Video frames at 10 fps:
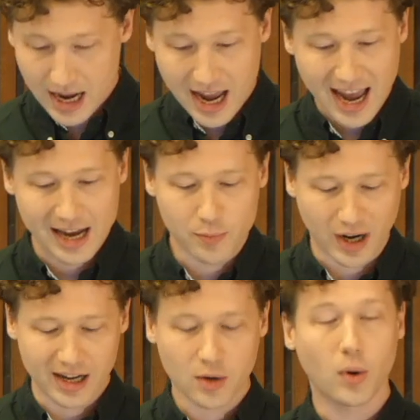And
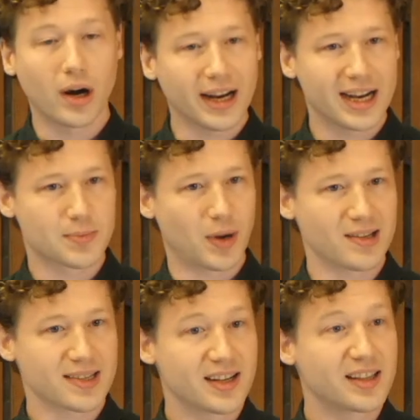prior work has
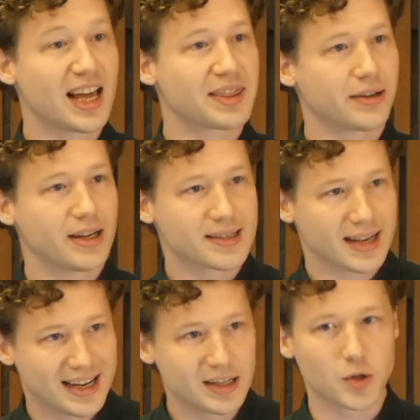posited that there is
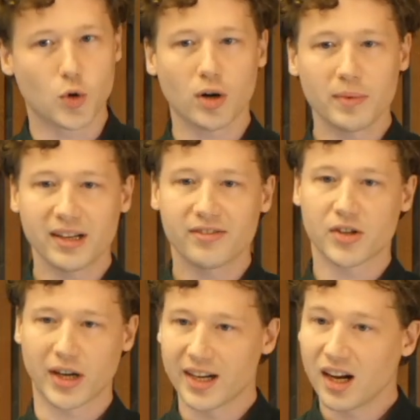a normative
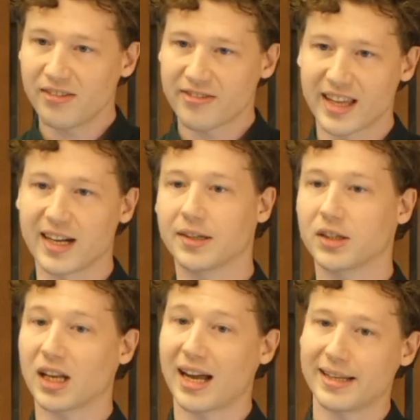trade-off that
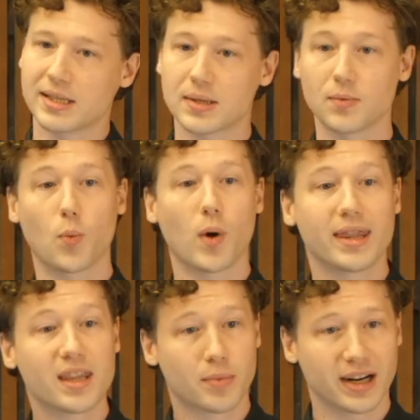underlines when
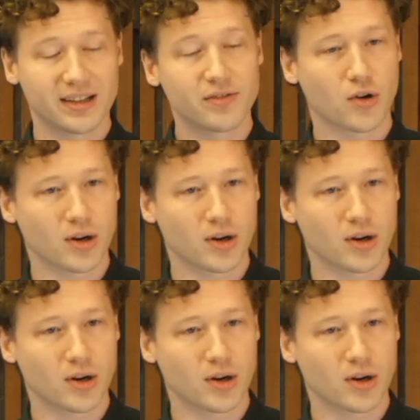the brain